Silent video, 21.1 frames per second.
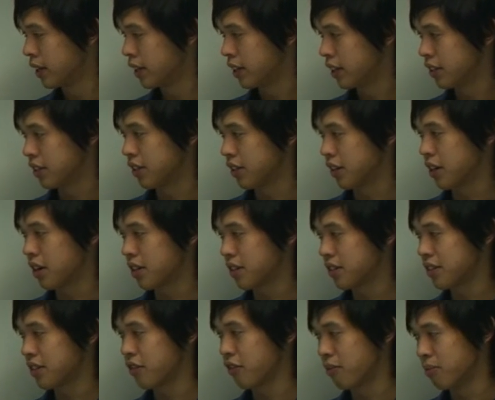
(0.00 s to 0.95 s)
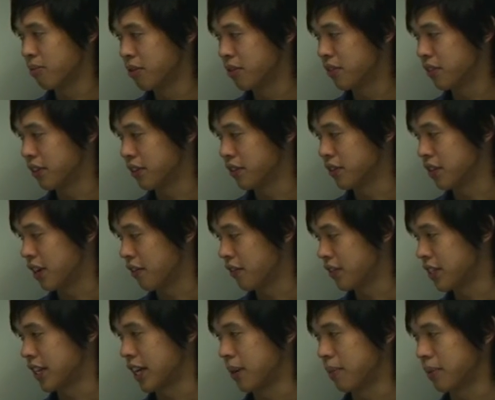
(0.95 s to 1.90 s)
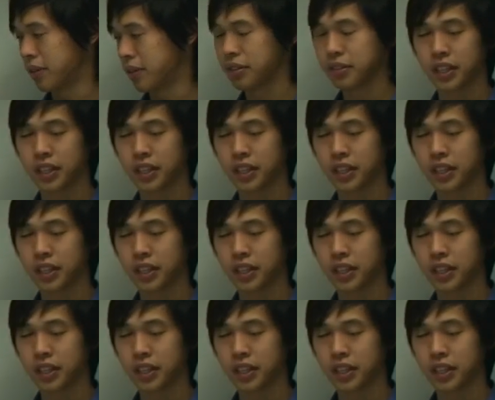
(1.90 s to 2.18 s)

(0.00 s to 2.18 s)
So the constant removal of surface chemicals